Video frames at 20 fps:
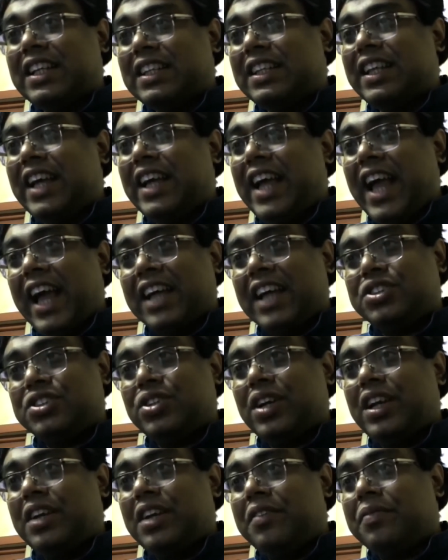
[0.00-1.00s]
they
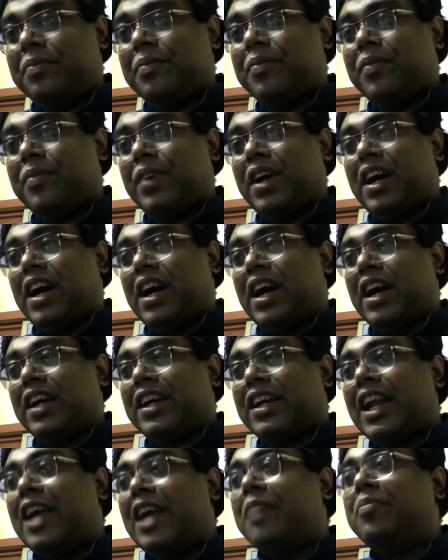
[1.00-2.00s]
actually uh,
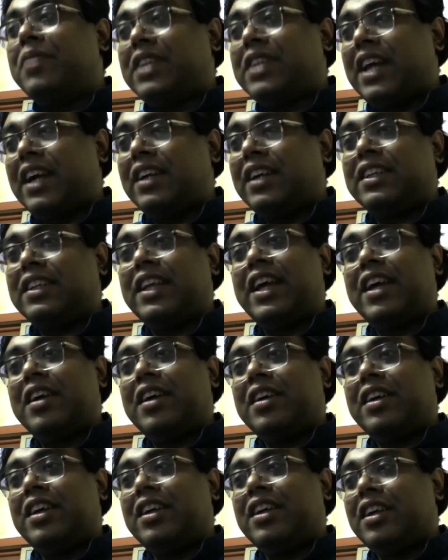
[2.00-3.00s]
claimed that
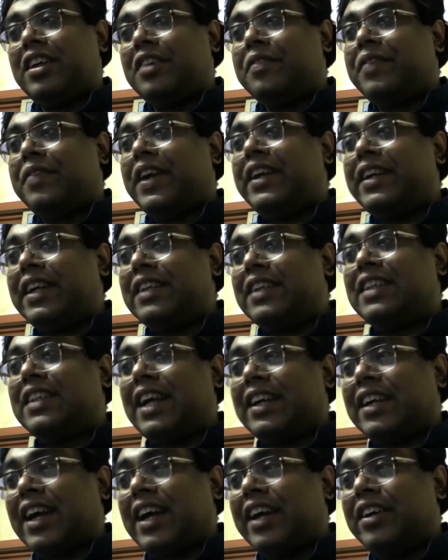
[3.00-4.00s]
they invented
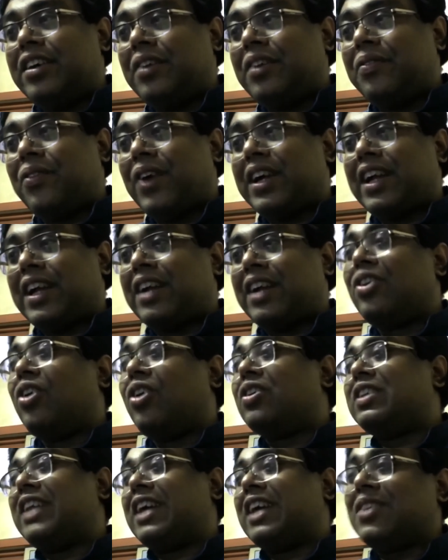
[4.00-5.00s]
that kind of water.
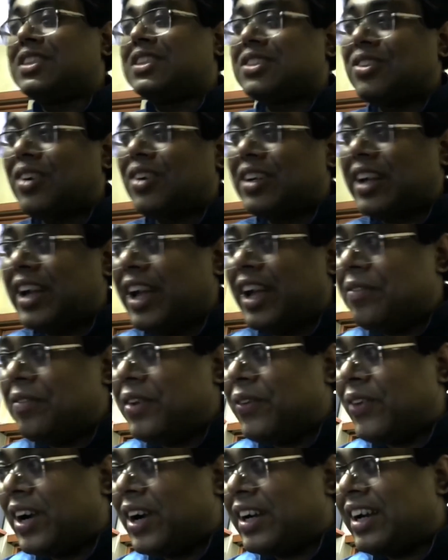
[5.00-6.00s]
No, that was not a
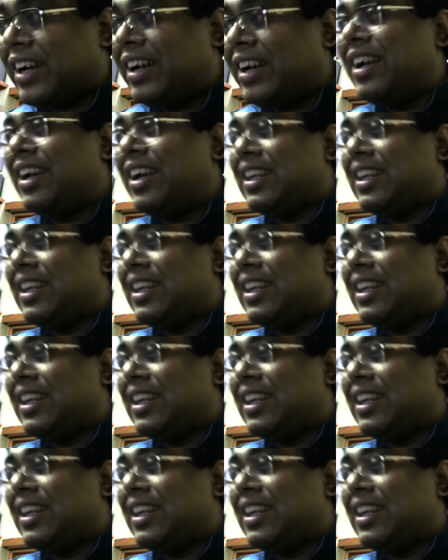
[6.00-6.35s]
heavy water.